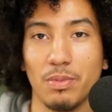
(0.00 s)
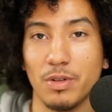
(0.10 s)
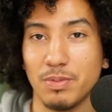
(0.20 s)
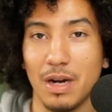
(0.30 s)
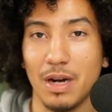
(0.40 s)

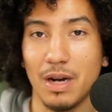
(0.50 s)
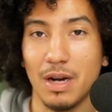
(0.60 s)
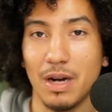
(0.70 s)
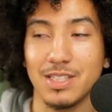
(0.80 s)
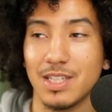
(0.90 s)
there's probably
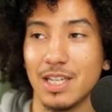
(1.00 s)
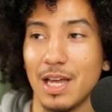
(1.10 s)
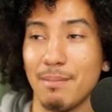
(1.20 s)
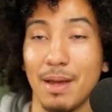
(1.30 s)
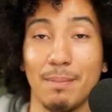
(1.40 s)
someone listening
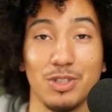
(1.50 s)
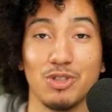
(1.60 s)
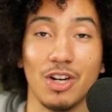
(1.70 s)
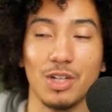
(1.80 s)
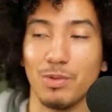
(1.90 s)
that might be
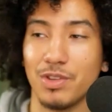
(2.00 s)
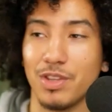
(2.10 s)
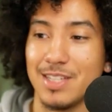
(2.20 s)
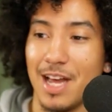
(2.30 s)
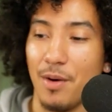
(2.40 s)
struggling with
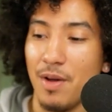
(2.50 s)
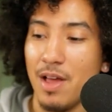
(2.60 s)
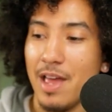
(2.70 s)
this now